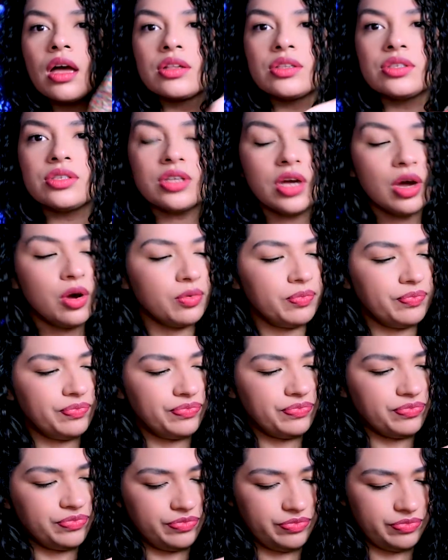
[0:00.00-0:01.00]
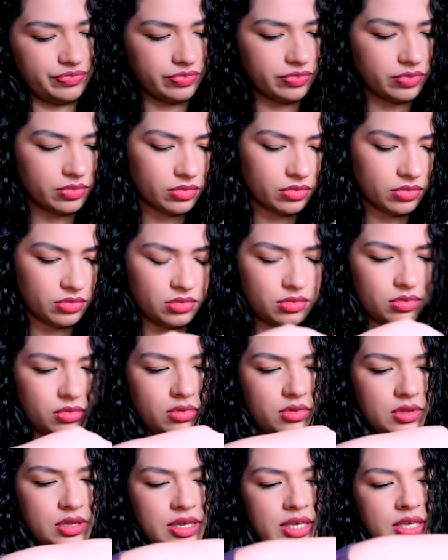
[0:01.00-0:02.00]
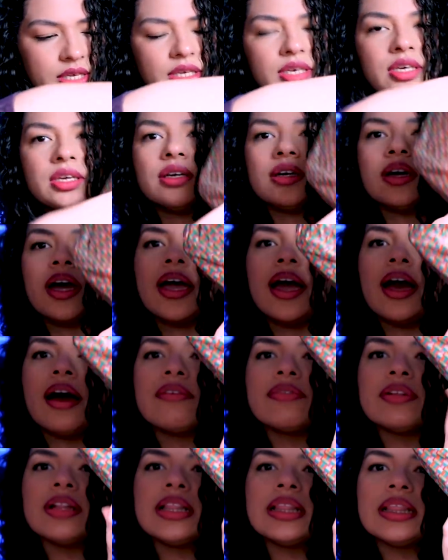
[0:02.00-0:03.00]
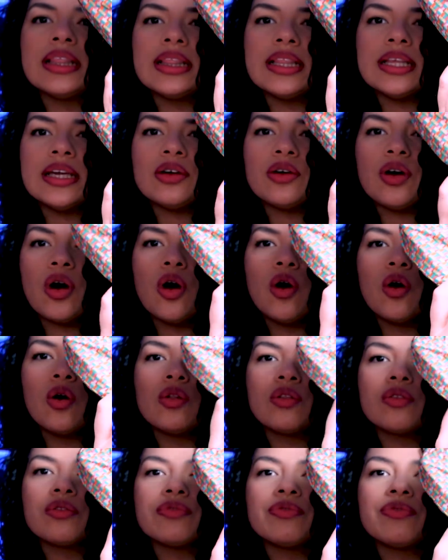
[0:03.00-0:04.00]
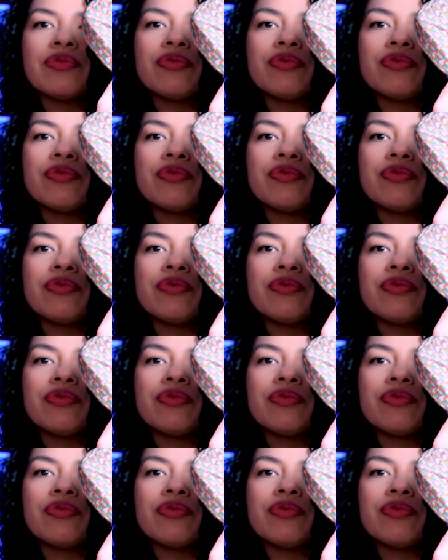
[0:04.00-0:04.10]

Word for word: So, here I have a little hole